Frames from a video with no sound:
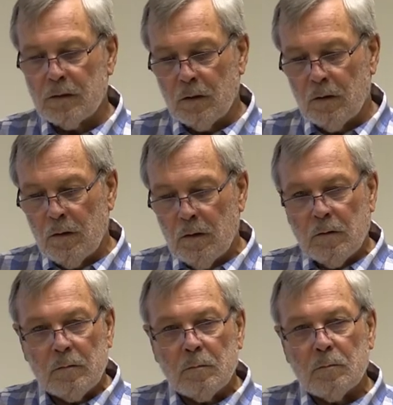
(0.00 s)
So
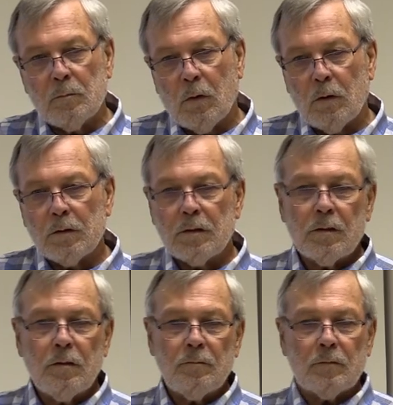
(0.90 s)

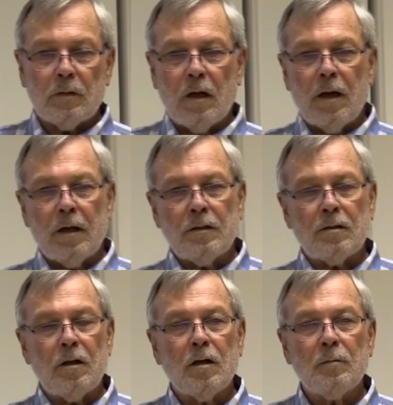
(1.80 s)
Boulder,
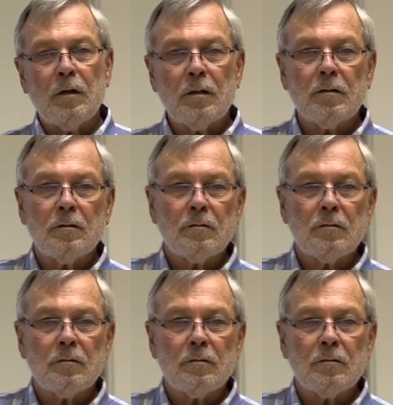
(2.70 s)
Lyons, Longmont,